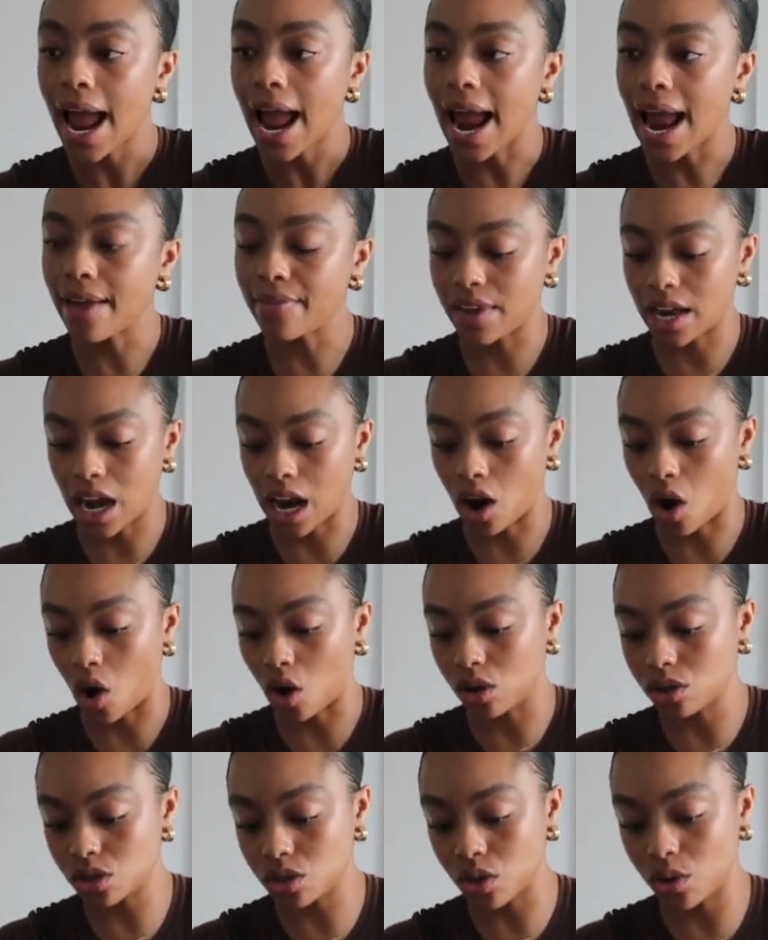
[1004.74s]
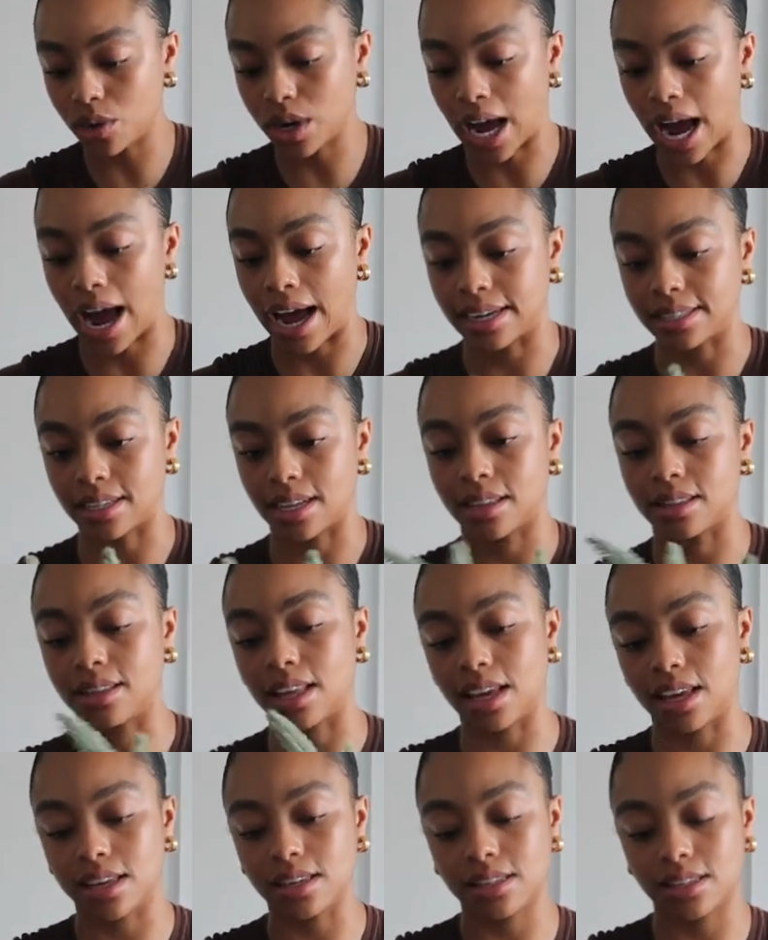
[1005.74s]
And then I also got
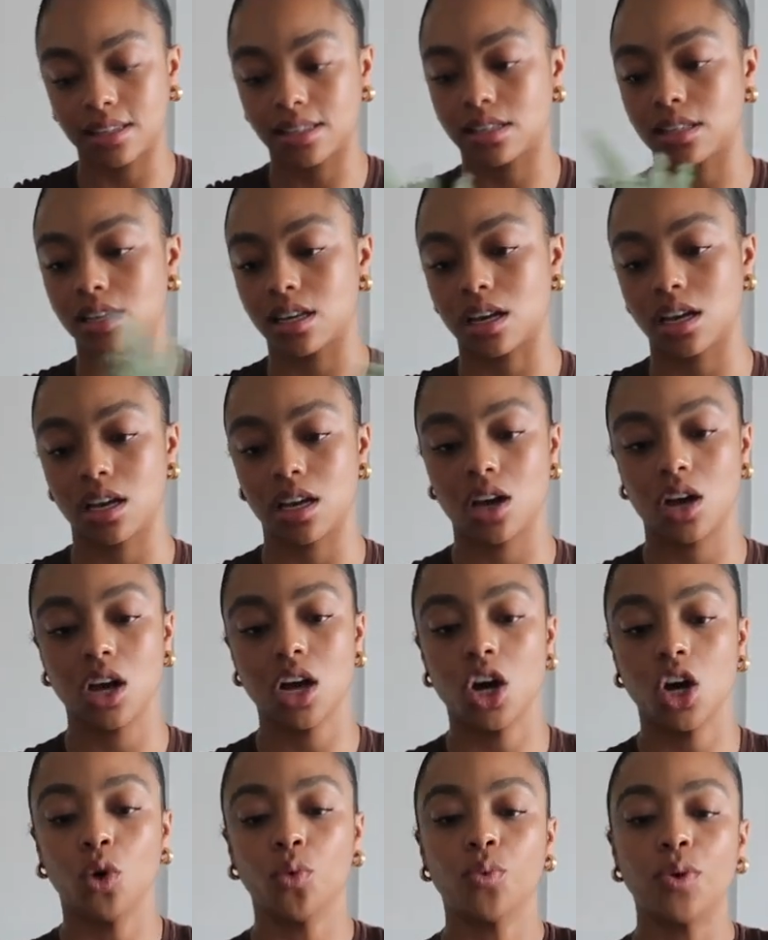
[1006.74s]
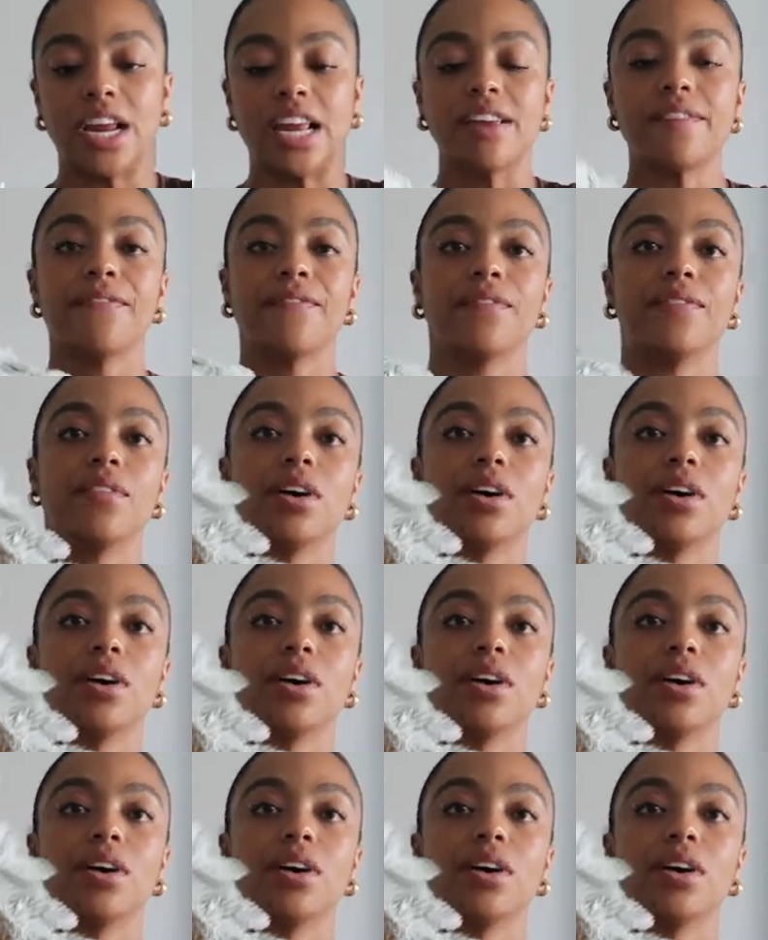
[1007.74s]
this wreath